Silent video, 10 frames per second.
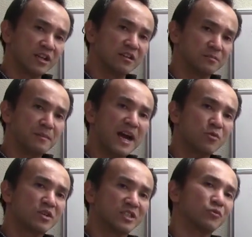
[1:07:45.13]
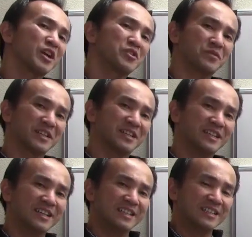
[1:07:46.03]
backward direction right there.
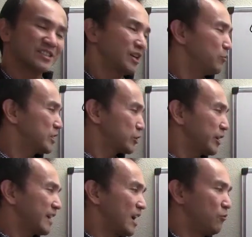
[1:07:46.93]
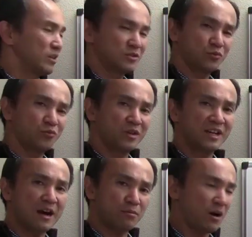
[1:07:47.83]
So we're starting out with, in
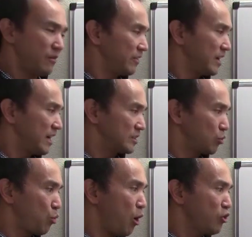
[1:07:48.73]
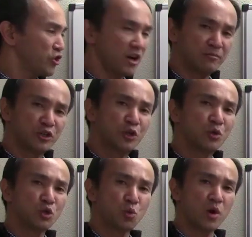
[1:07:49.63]
our problem here, it's a quotient of two
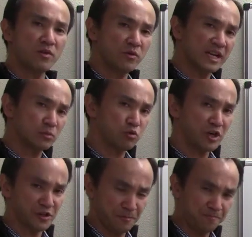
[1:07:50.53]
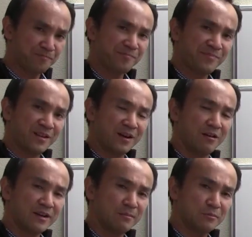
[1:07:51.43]
square root expression.
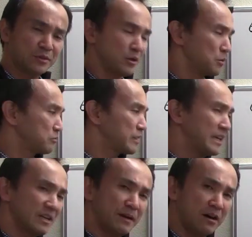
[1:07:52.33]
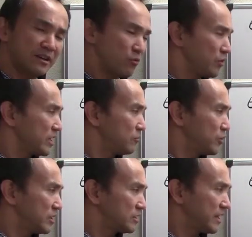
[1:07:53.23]
Okay, so think about that. We
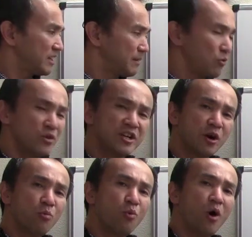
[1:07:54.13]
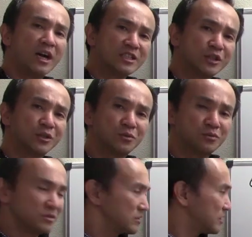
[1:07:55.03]
don't want to
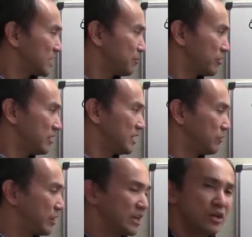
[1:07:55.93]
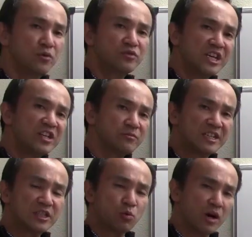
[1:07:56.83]
separately reduce each of
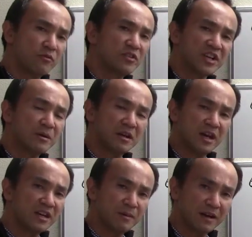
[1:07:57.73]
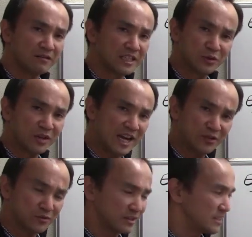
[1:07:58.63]
these square roots independently to
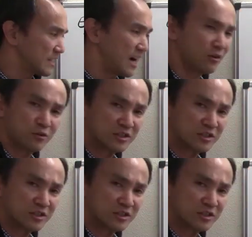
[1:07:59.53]
cancel things out or to